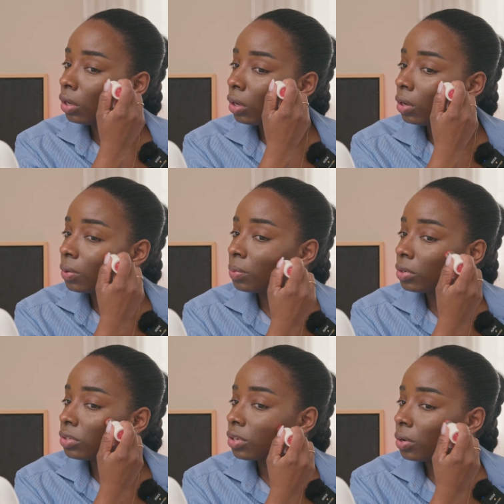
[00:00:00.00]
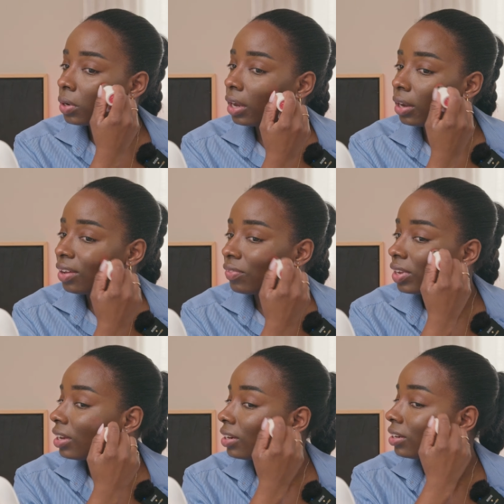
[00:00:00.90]
And I'm gonna just go kind of
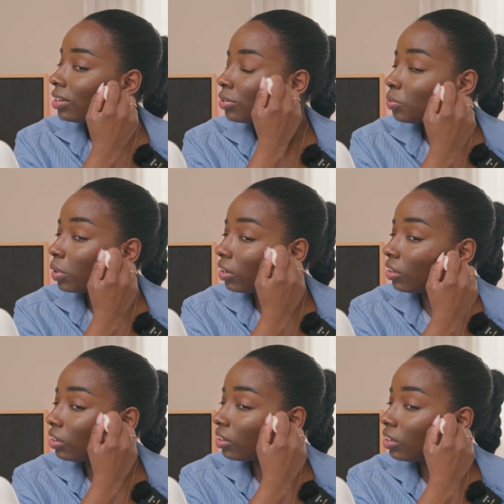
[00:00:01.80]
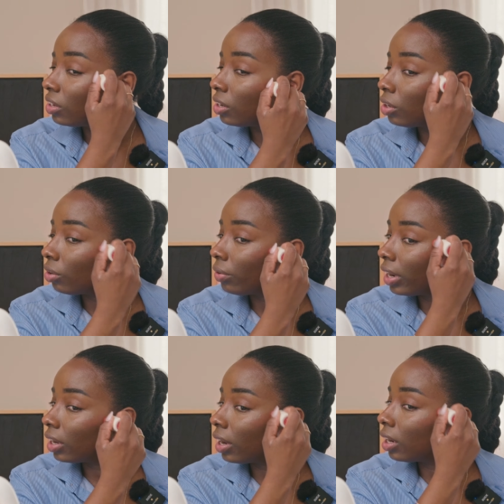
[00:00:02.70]
heavy-handed as well,
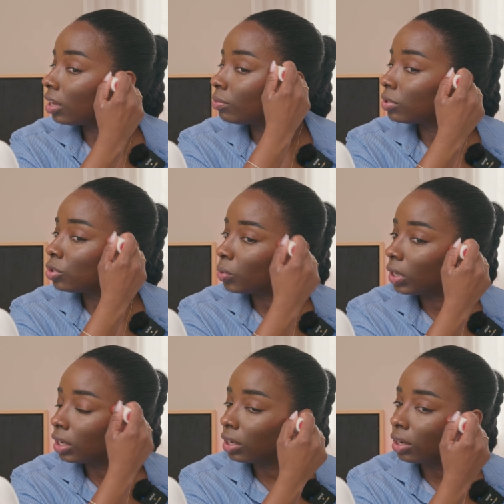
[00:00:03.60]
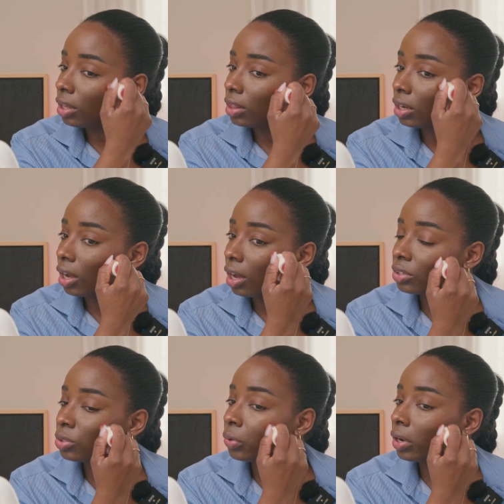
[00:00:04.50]
right? Kind of in between the
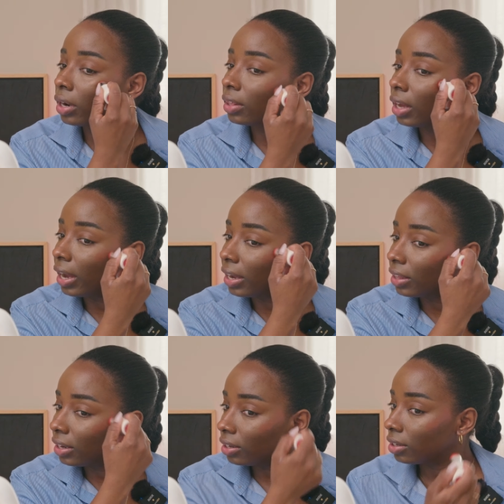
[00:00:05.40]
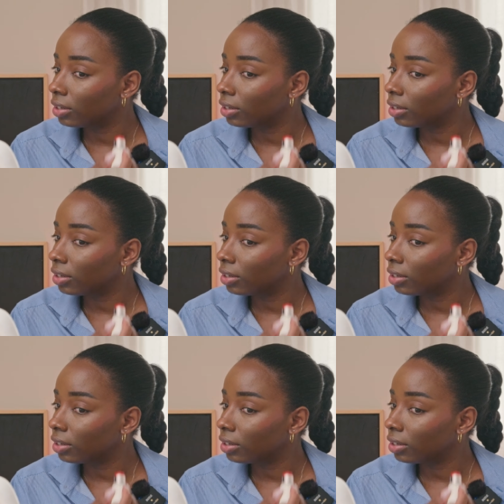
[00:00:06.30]
contour and the highlight.